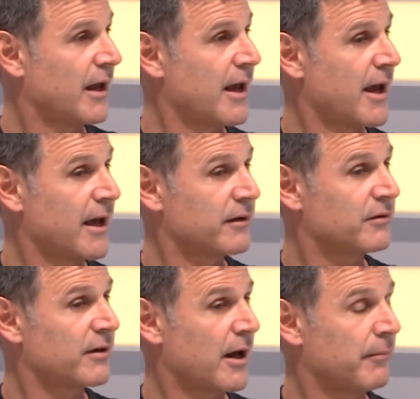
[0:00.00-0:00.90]

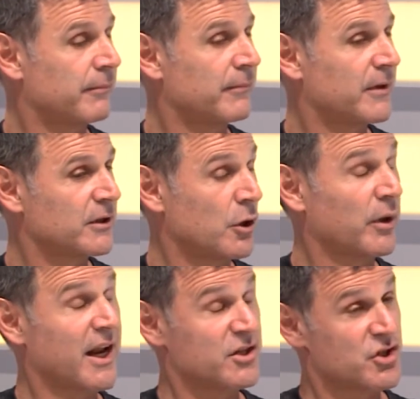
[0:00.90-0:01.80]
And, and
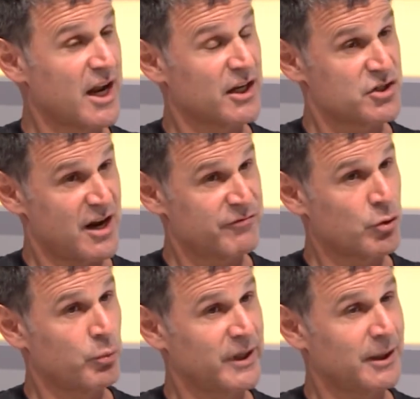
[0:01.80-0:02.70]
it's tough
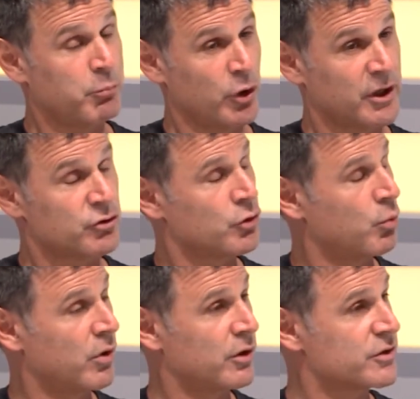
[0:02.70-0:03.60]
to really put it into
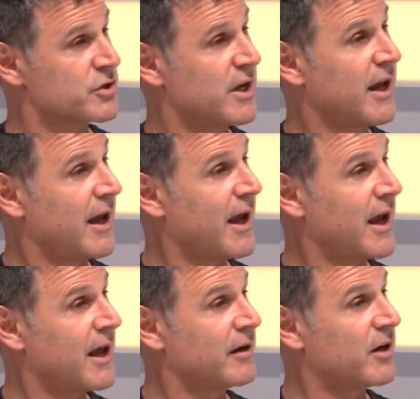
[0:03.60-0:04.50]
words.
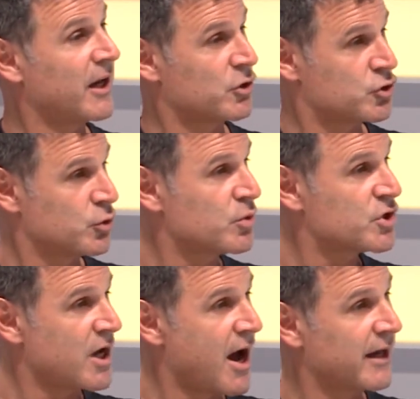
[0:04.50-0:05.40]
And as soon as
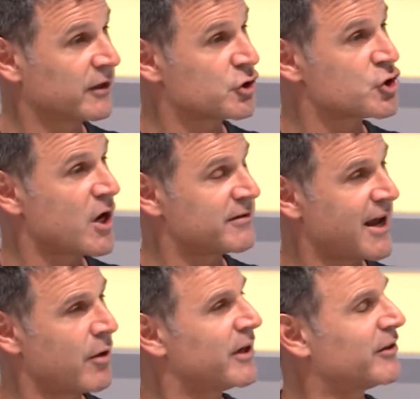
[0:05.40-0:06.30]
the island shut
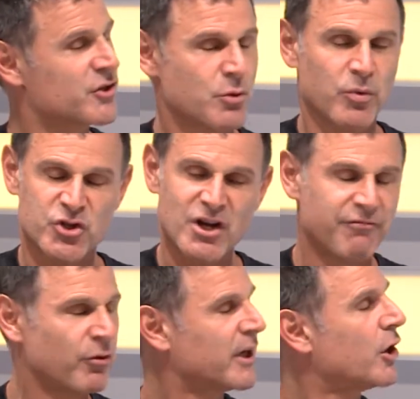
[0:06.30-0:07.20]
down, and listen, we're
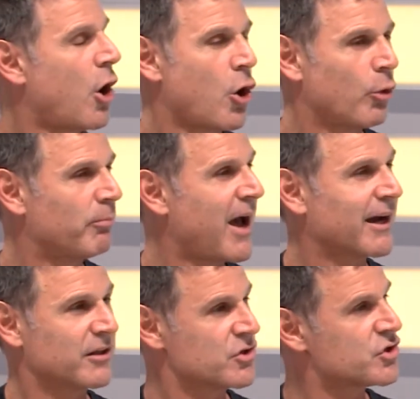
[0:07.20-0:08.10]
suffering at home
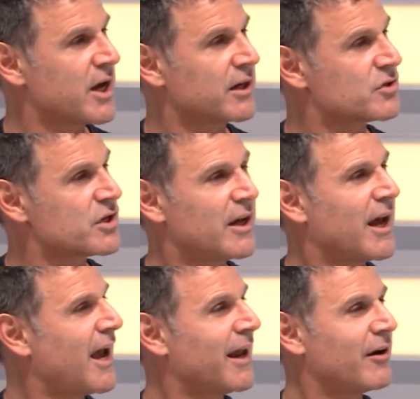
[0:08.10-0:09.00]
back in the States
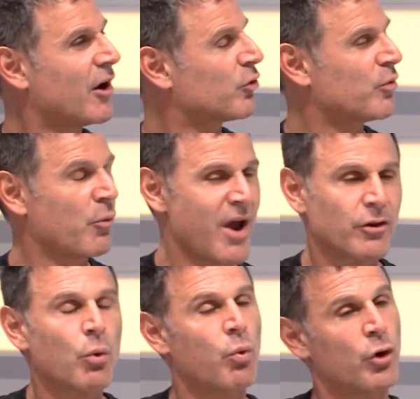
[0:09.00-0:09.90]
and
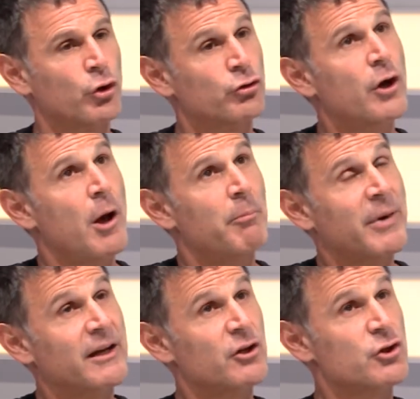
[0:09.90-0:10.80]
around the world, but